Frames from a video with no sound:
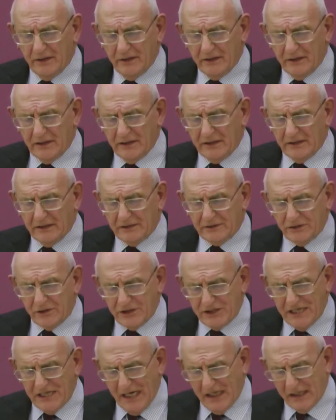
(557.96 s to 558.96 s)
to
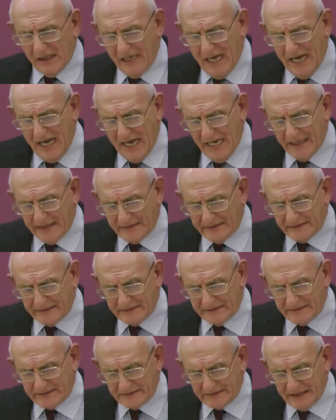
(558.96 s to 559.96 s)
Zacharias
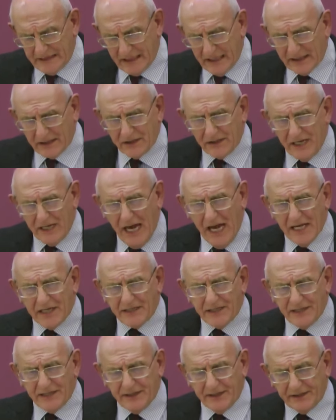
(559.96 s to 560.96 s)
in
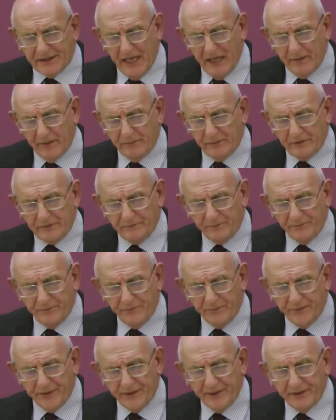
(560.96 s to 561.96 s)
the temple.
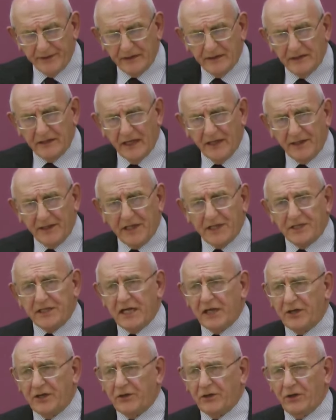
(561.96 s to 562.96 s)
And he
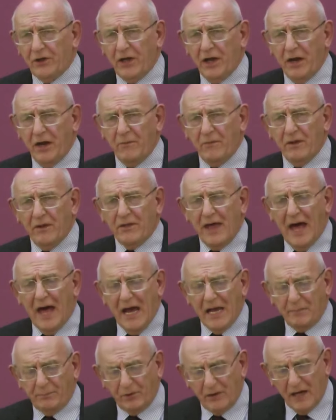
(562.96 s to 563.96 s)
said to him, "Thy
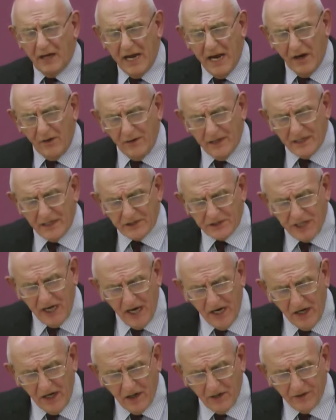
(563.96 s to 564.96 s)
prayer is
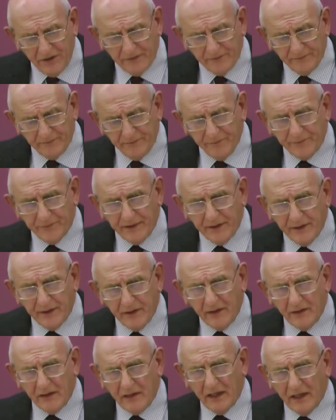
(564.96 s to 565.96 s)
heard.
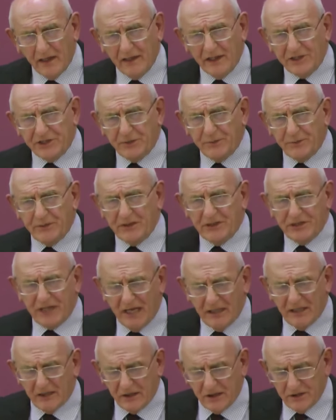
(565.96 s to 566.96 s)
Elizabeth
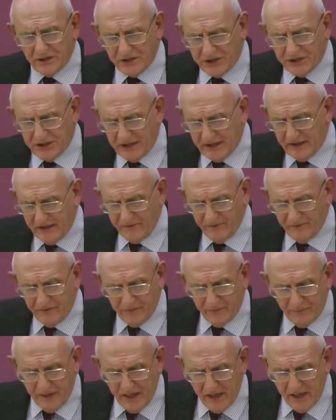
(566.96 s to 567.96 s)
shall conceive and
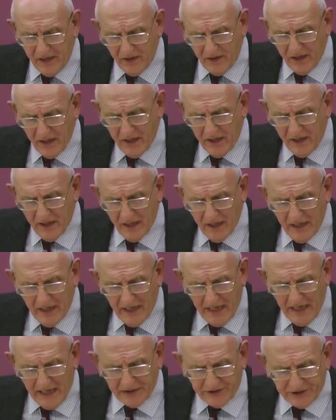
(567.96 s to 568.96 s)
bear
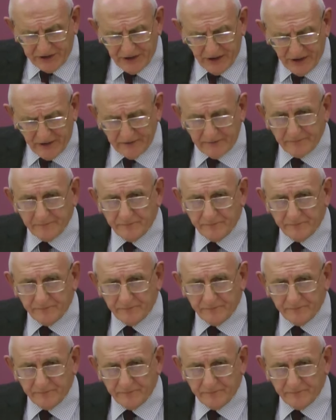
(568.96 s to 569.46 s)
a son."